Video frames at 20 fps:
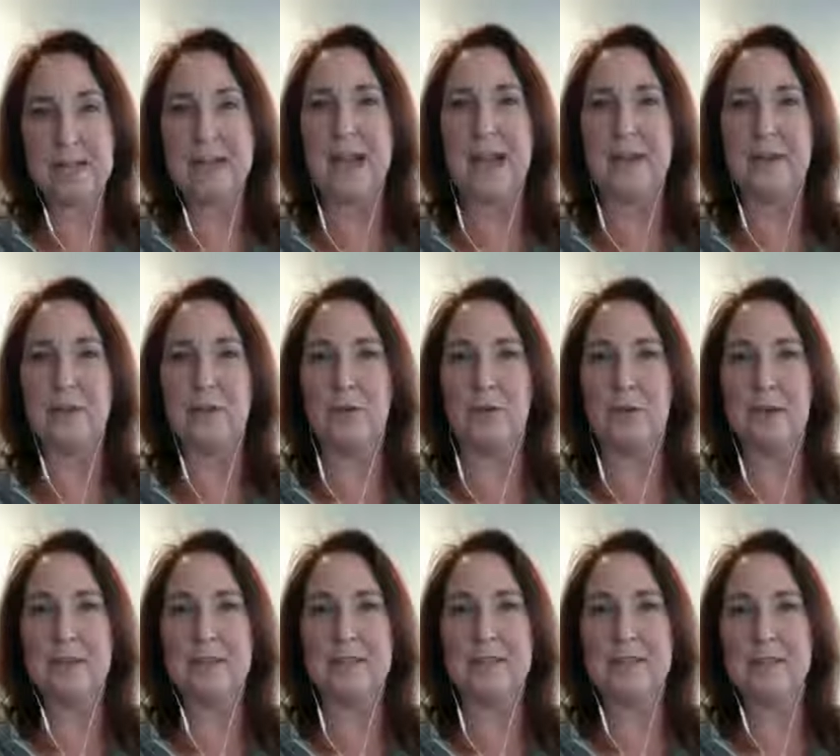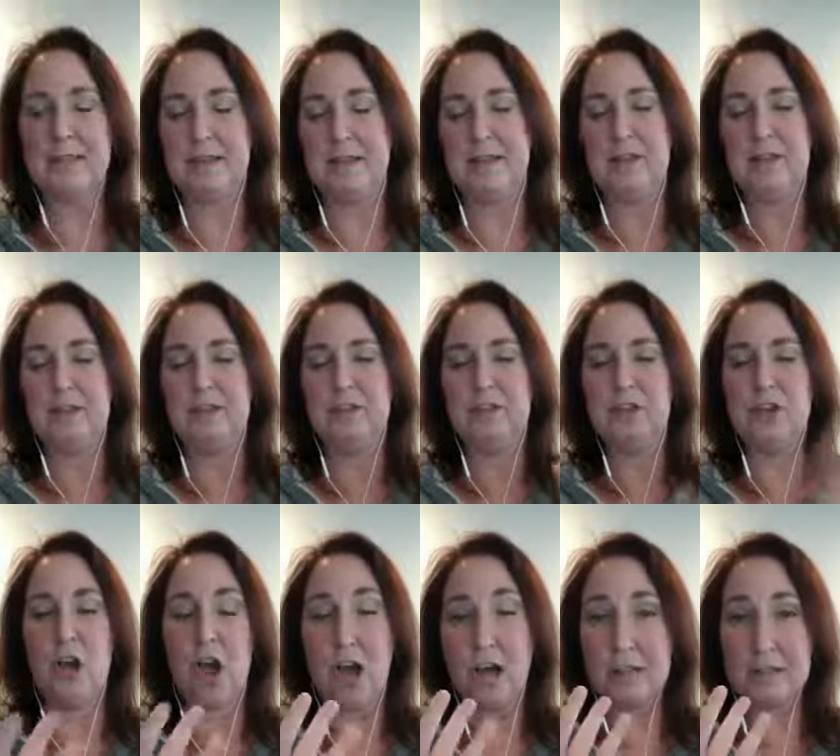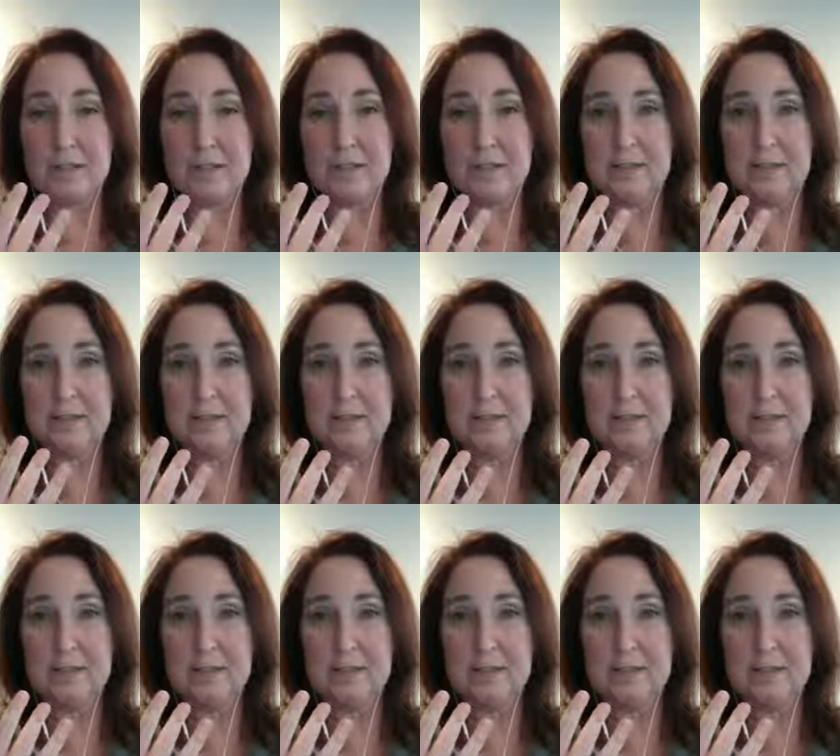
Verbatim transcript: categories toss